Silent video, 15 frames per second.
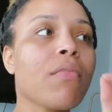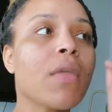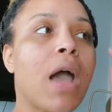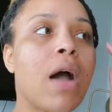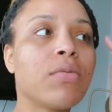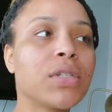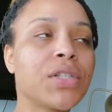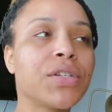
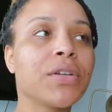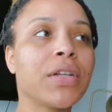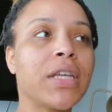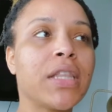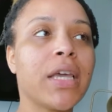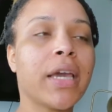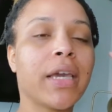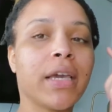I was literally
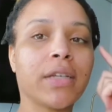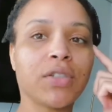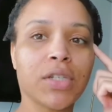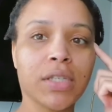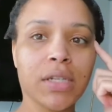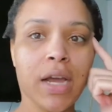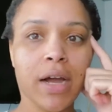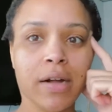thinking
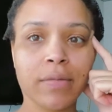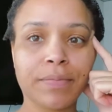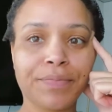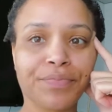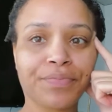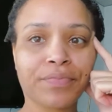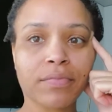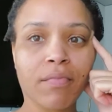just now,
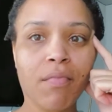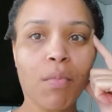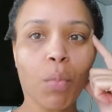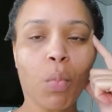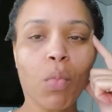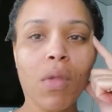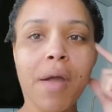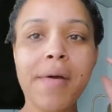
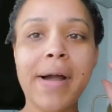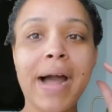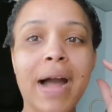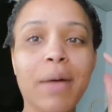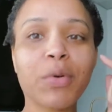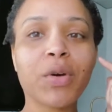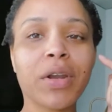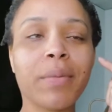
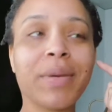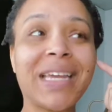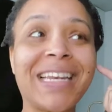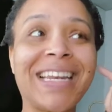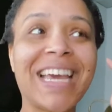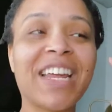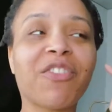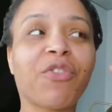I'm going to be
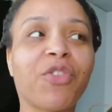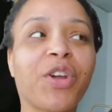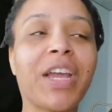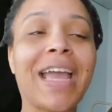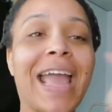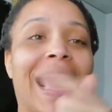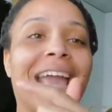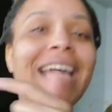debt
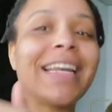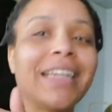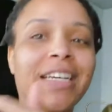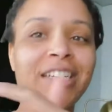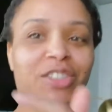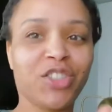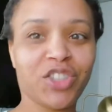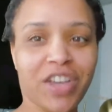free and
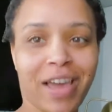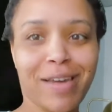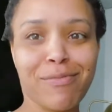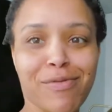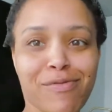in shape.